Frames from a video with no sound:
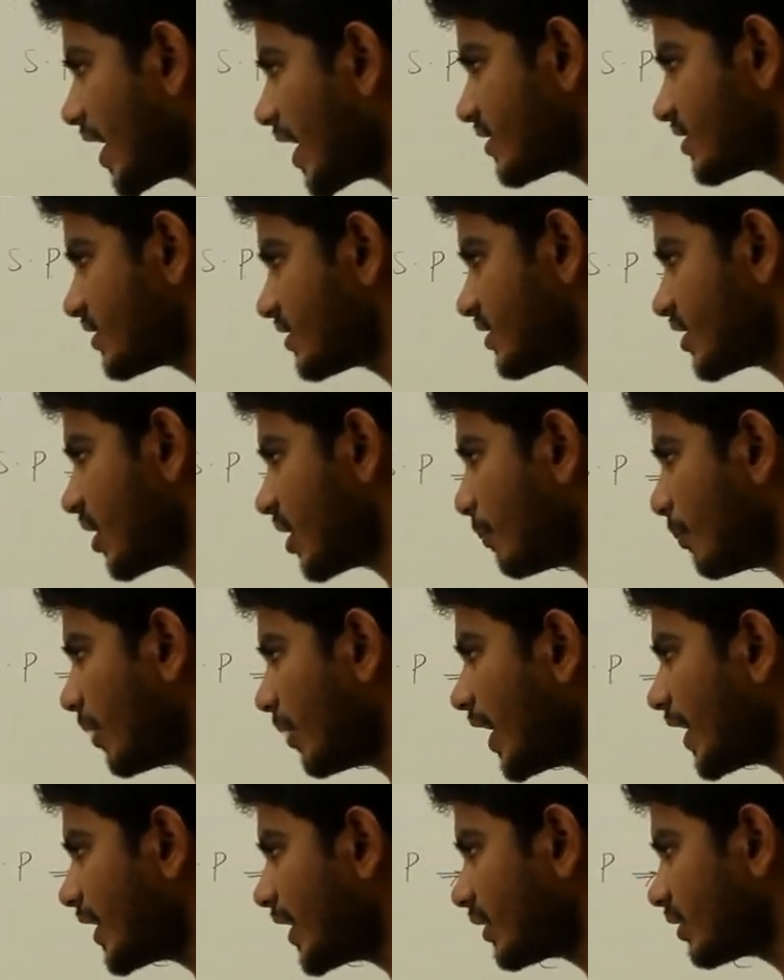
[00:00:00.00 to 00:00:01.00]
has
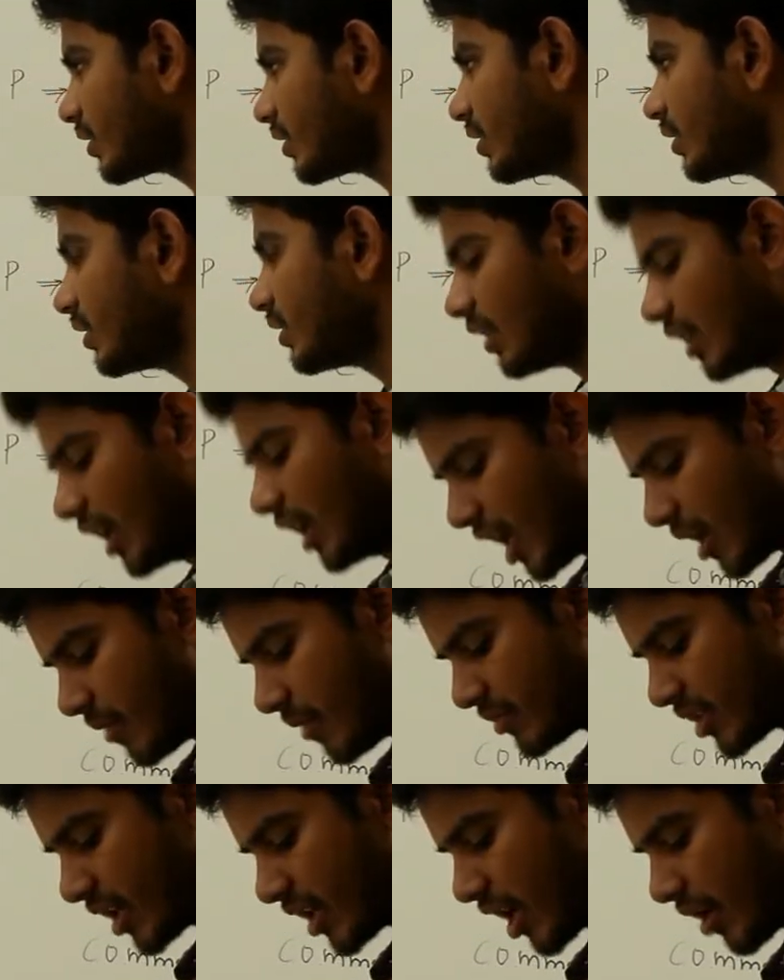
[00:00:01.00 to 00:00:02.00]
supplied
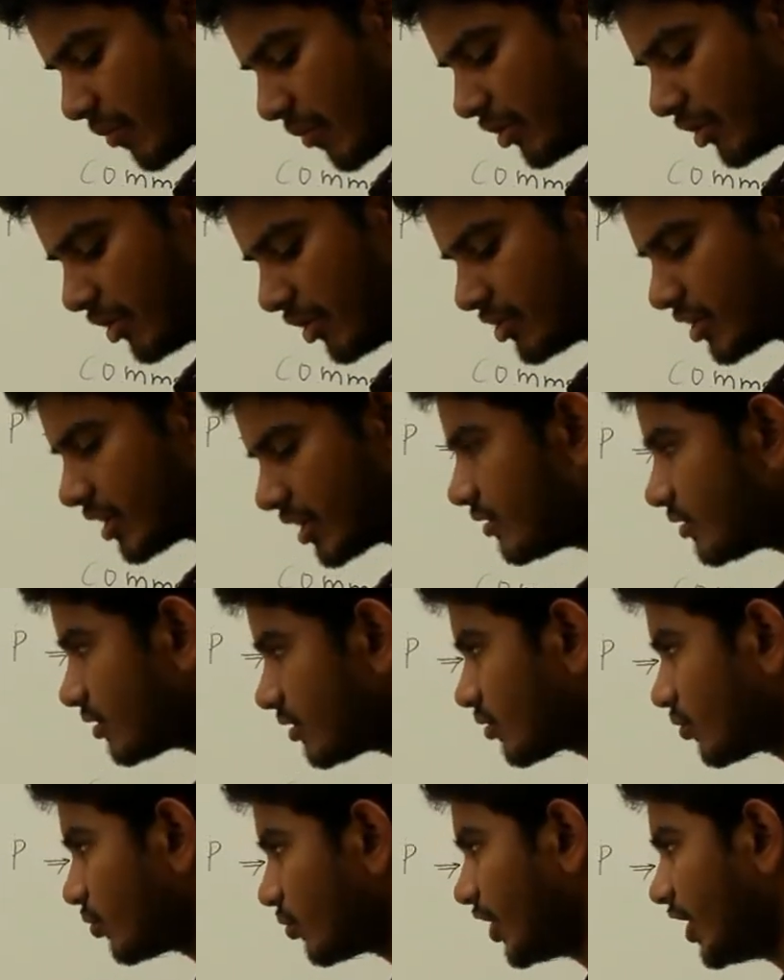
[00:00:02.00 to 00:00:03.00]
arms and ammunition
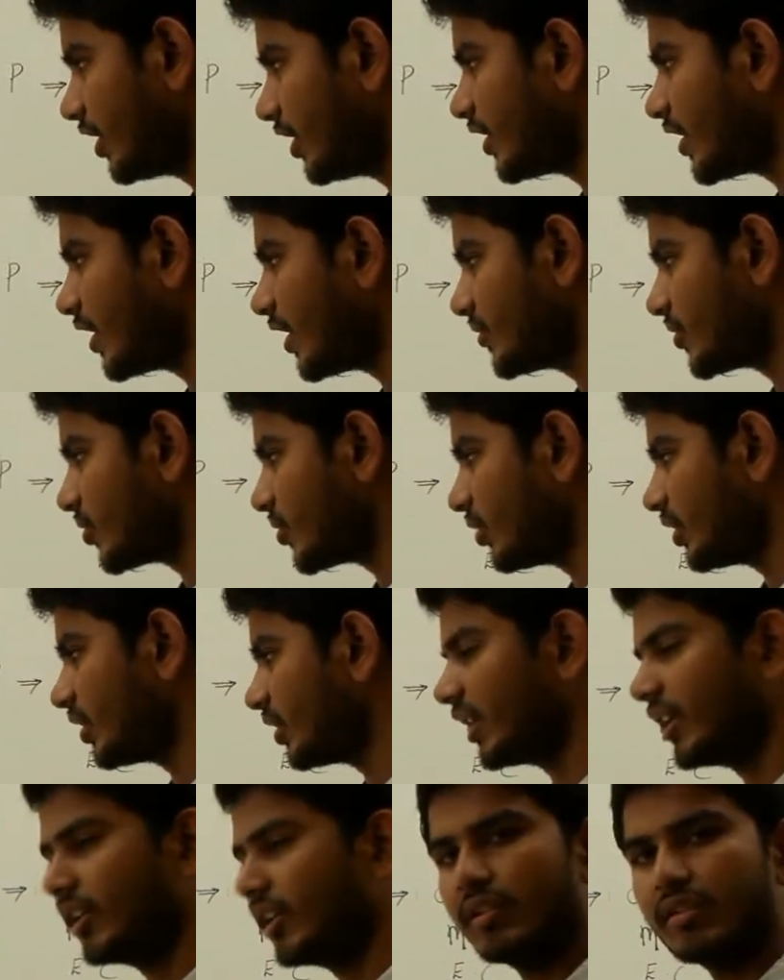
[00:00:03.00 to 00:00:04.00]
to India
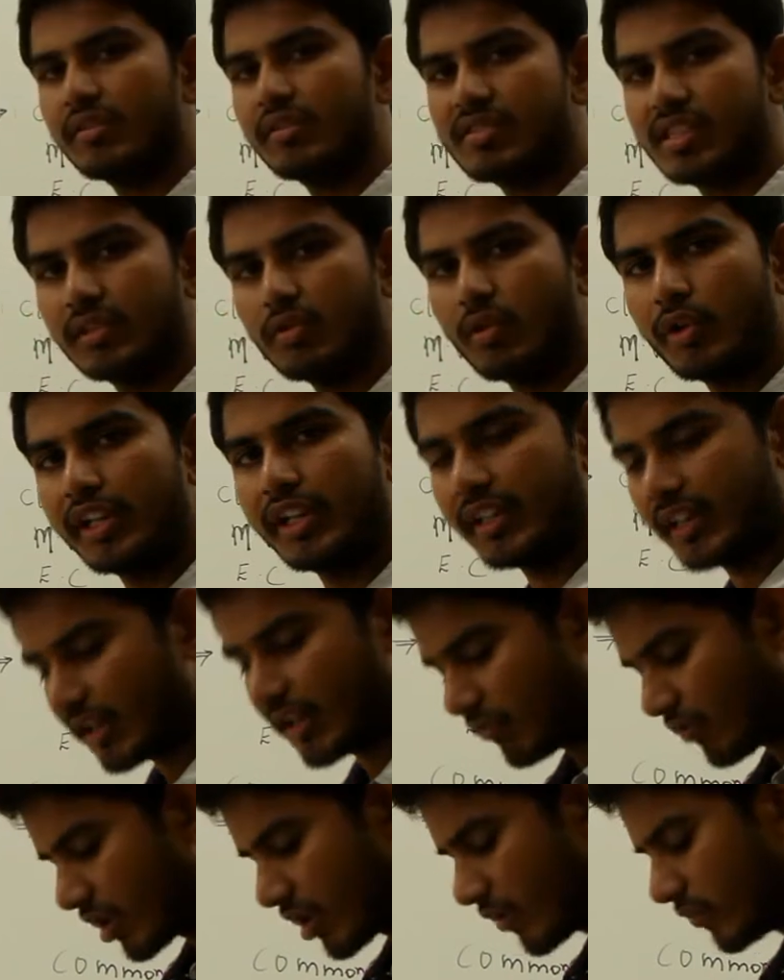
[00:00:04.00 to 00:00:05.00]
during
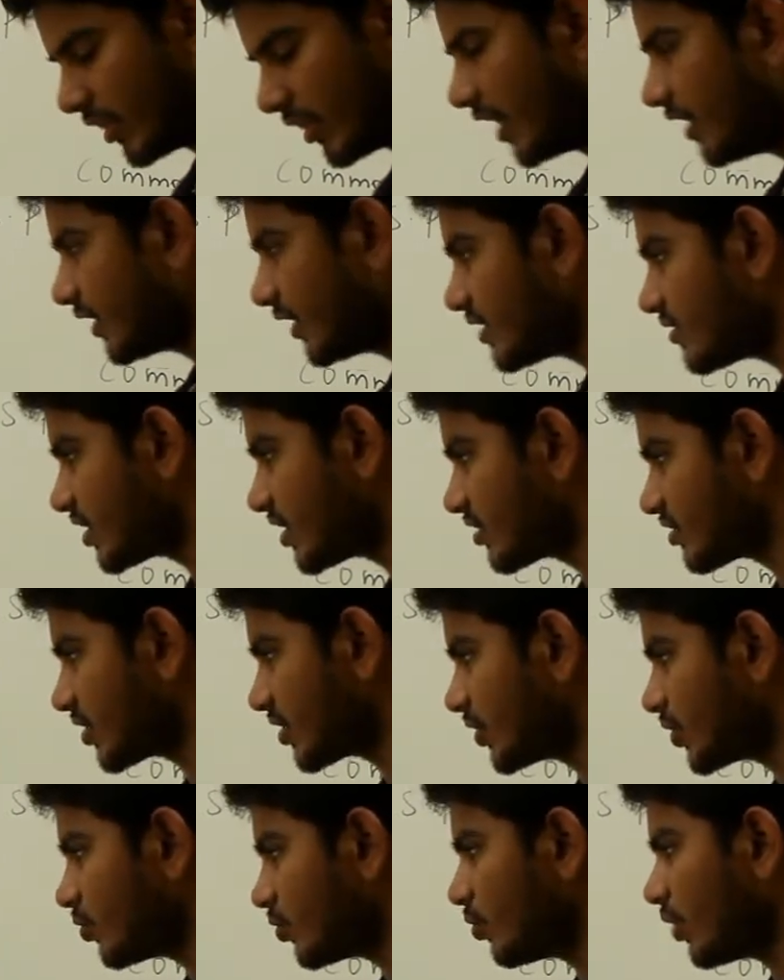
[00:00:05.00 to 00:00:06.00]
Sino-Indian War of
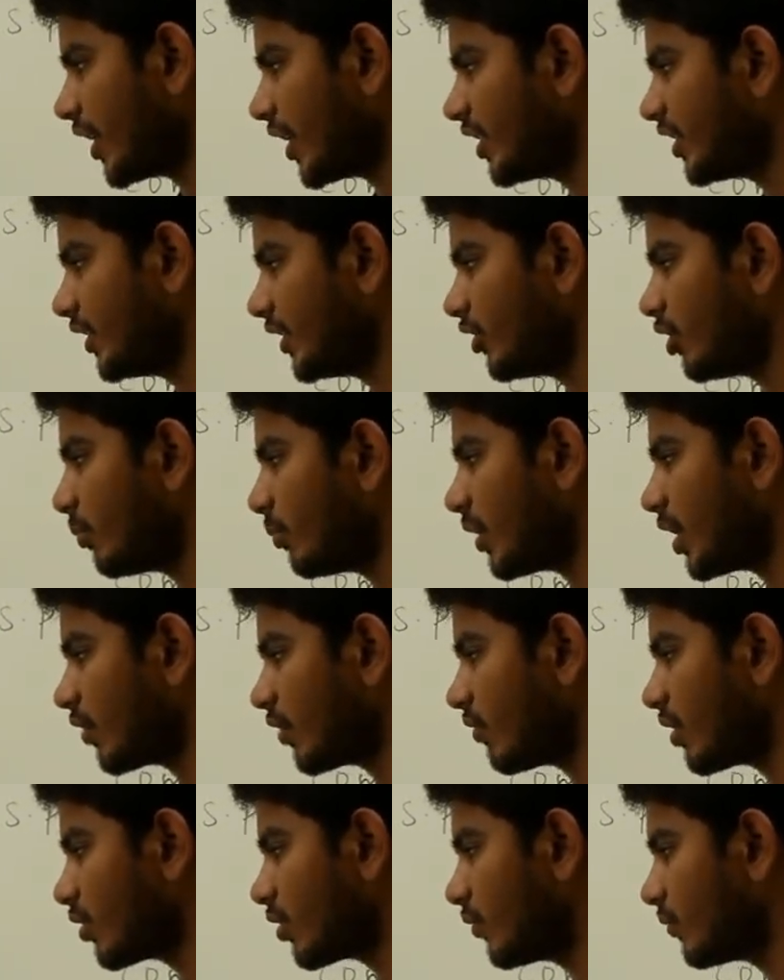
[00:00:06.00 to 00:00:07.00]
1962 and
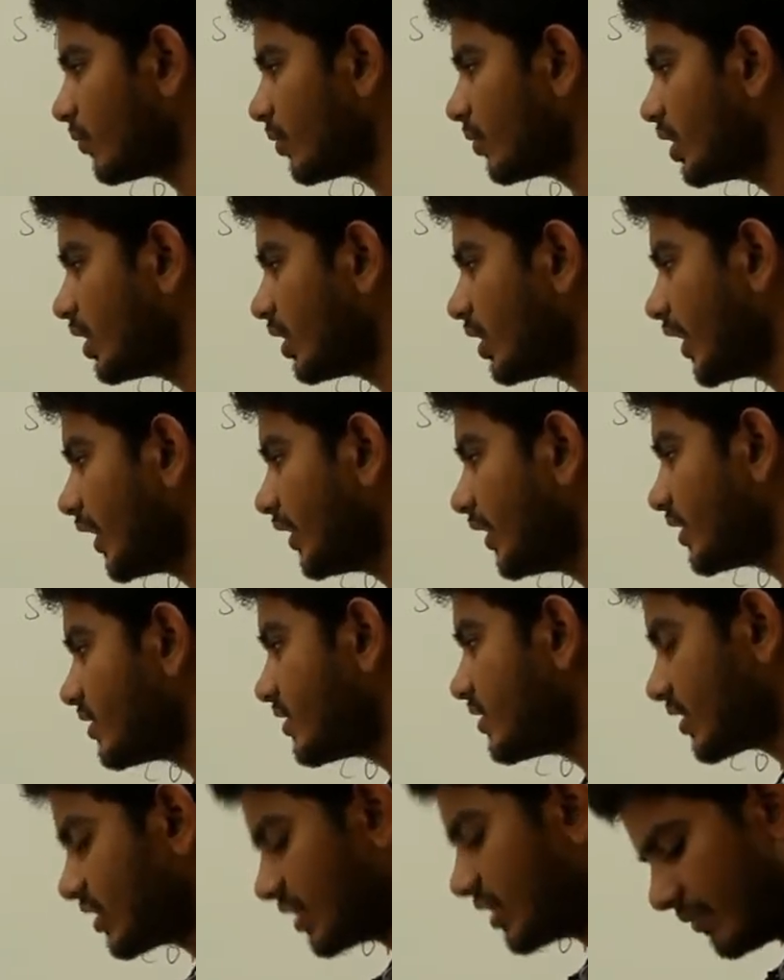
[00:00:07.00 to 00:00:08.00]
Indo-Pak War of
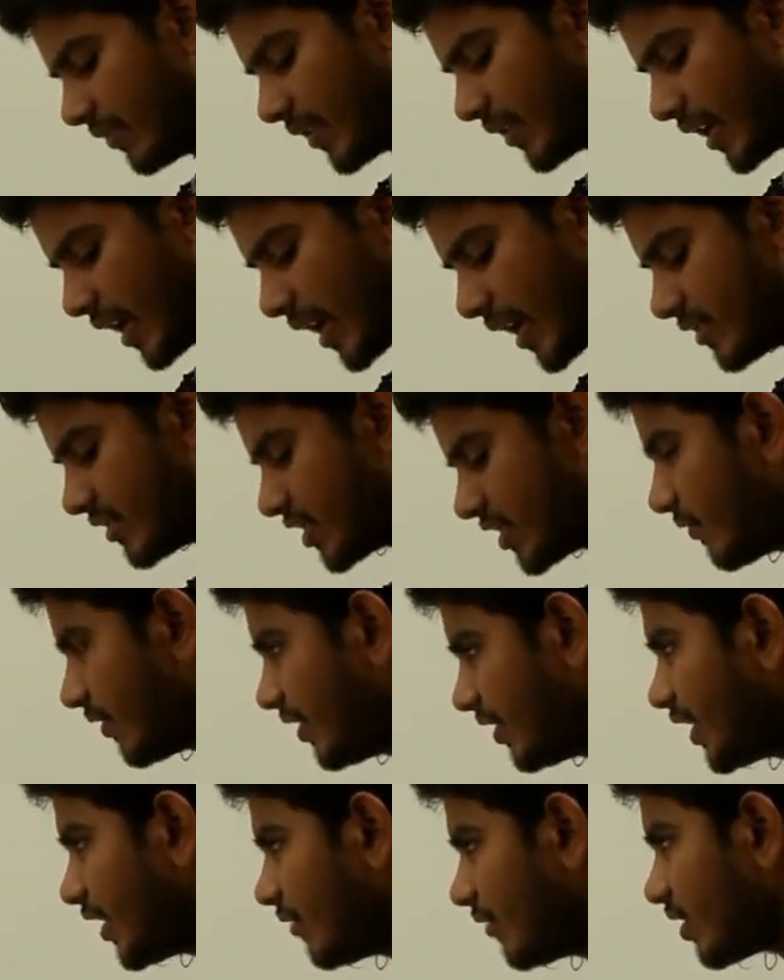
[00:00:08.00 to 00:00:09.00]
1965 and
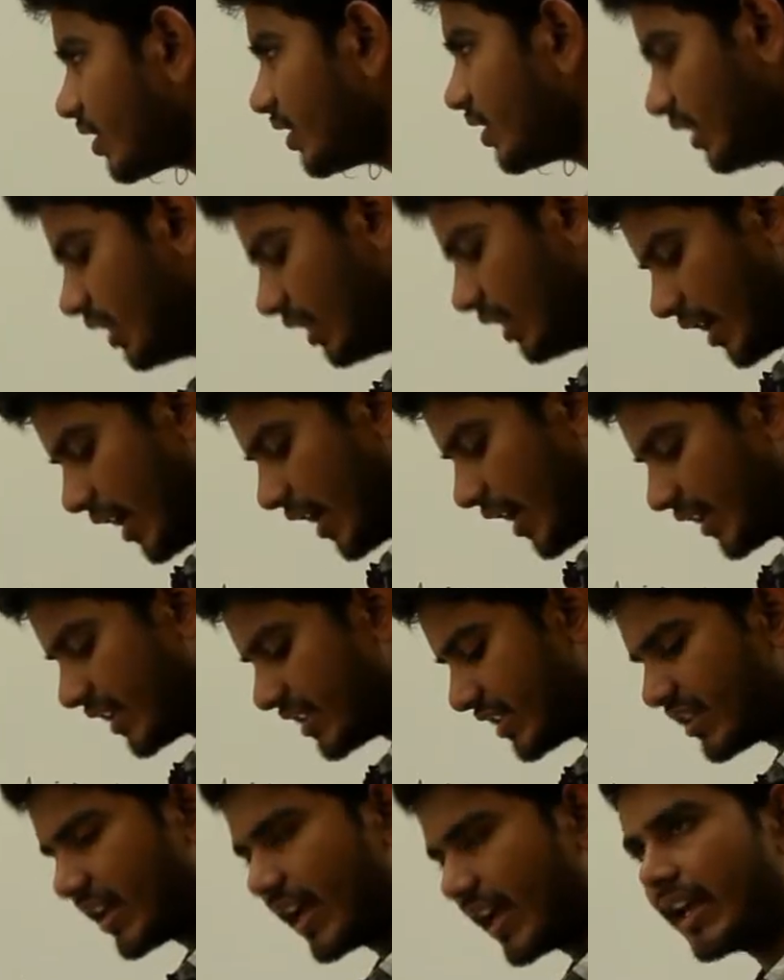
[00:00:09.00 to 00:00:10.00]
71, and
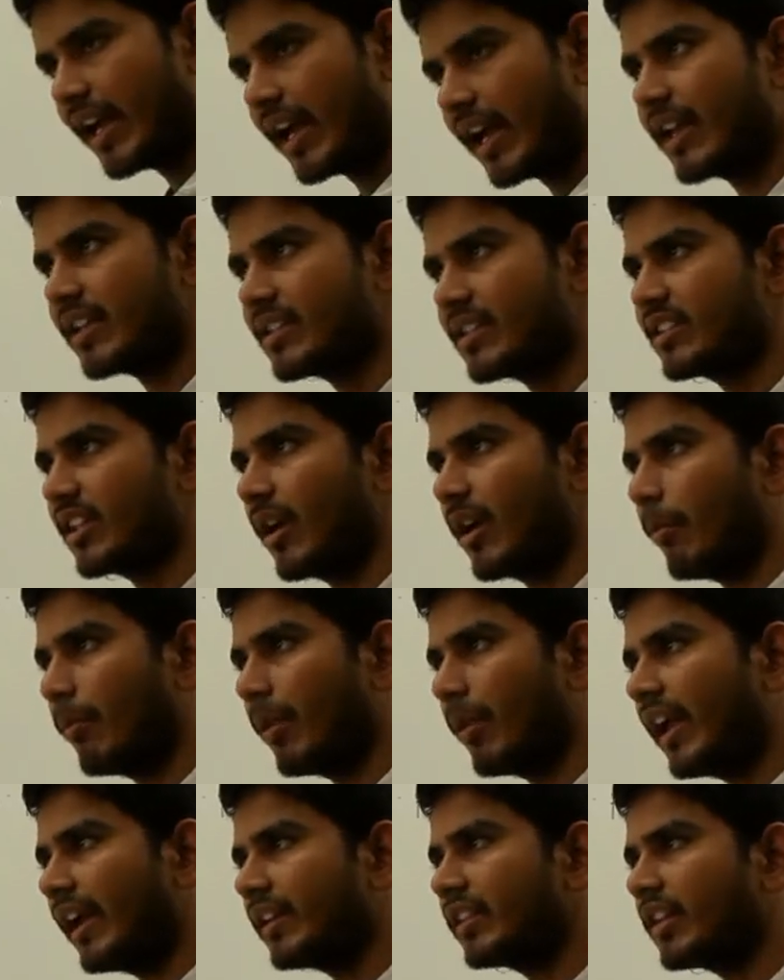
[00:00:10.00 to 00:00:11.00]
Israel has
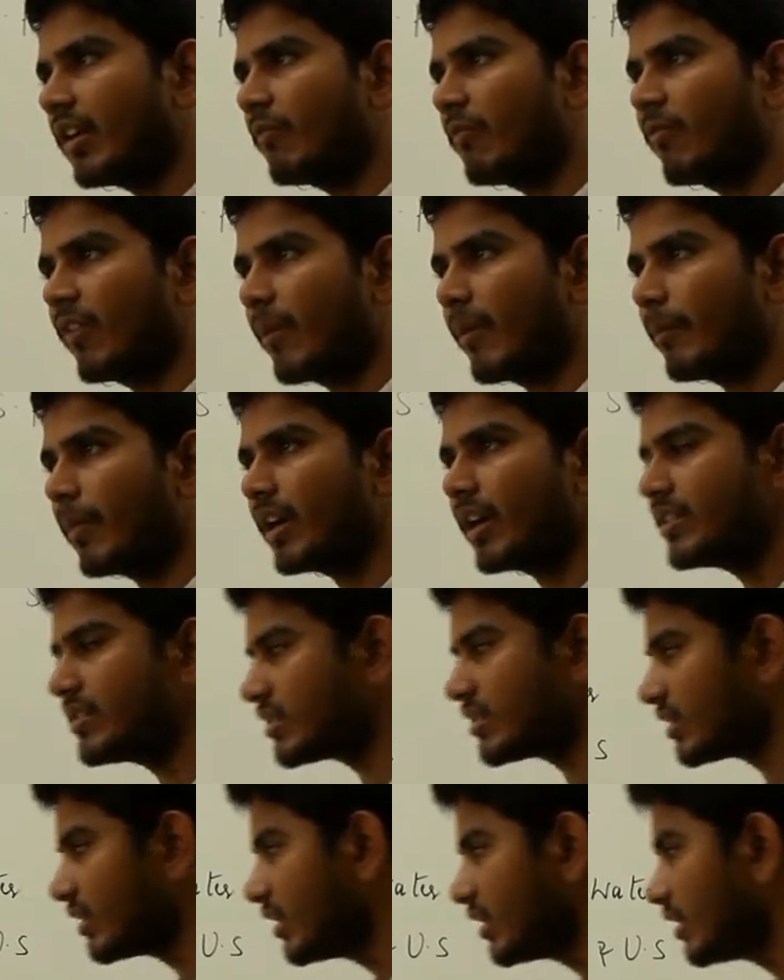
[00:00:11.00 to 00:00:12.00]
supplied the
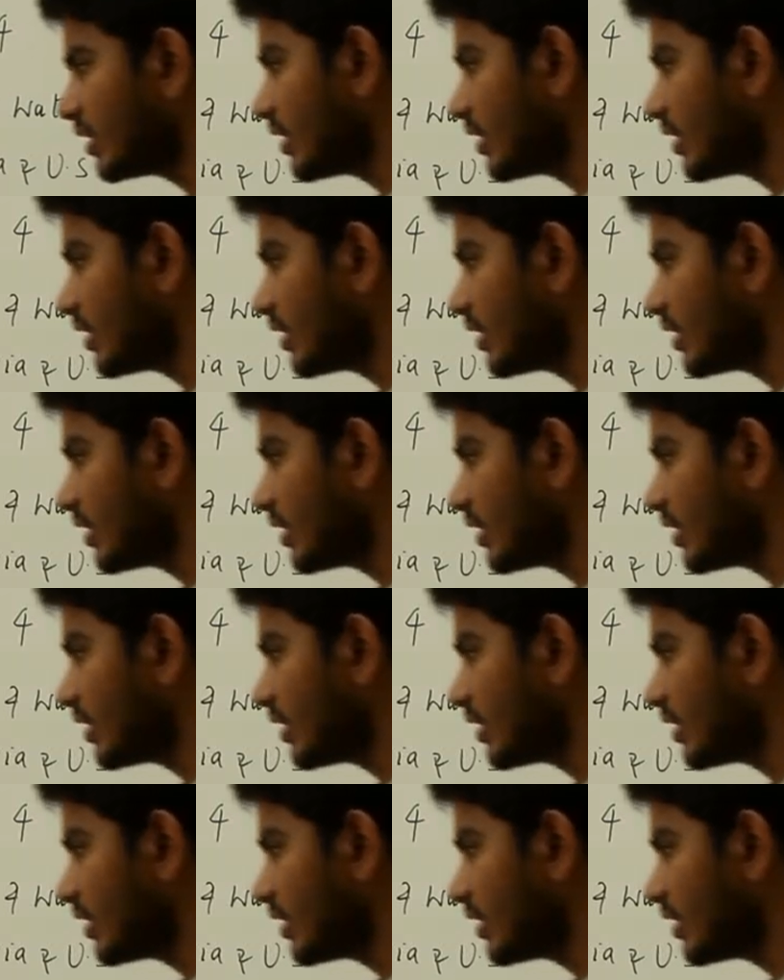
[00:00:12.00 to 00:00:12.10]
weapons,